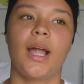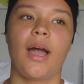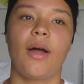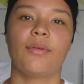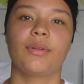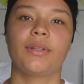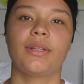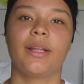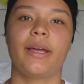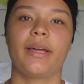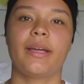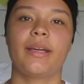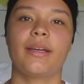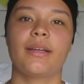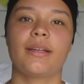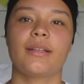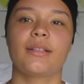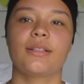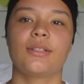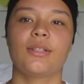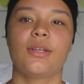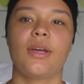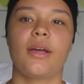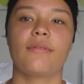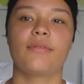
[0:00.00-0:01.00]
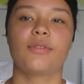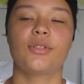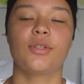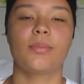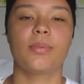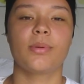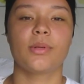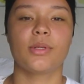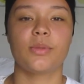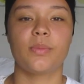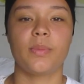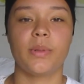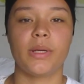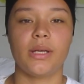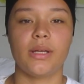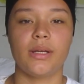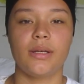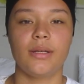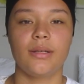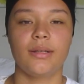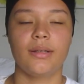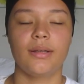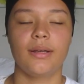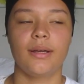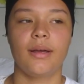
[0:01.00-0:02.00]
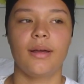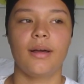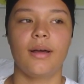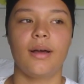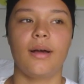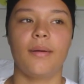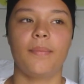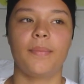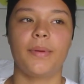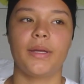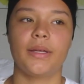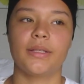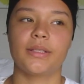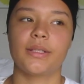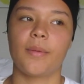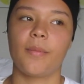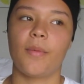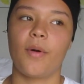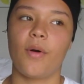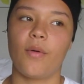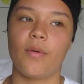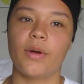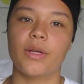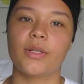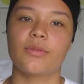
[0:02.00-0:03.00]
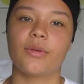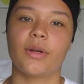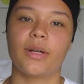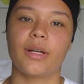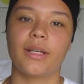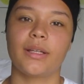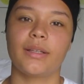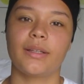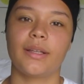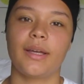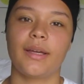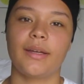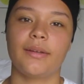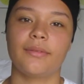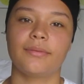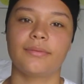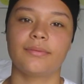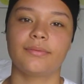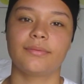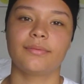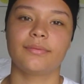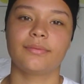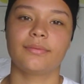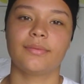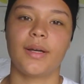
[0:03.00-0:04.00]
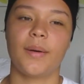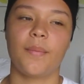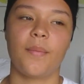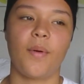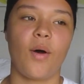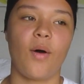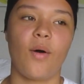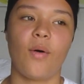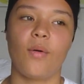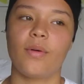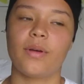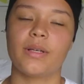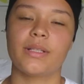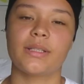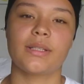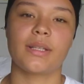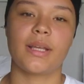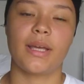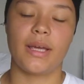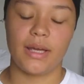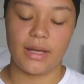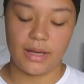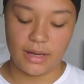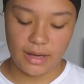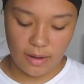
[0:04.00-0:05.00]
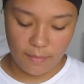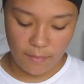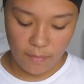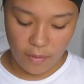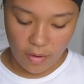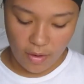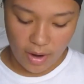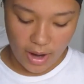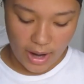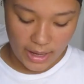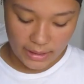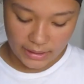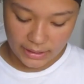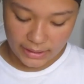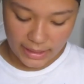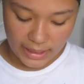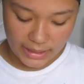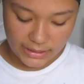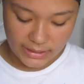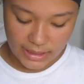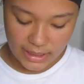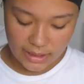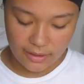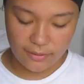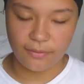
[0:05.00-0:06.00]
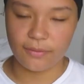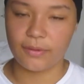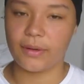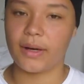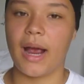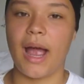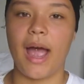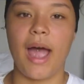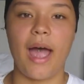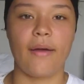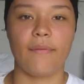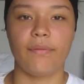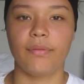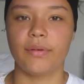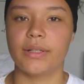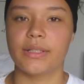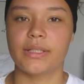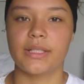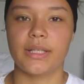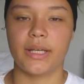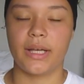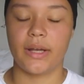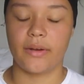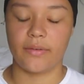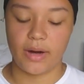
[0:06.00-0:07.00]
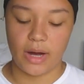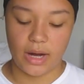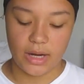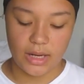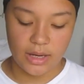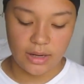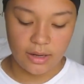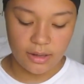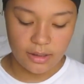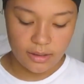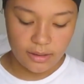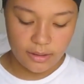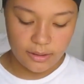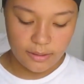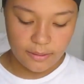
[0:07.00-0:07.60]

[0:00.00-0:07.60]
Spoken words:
I would like to have super speed, because I'm always running late. I'm always late. I take forever to get ready.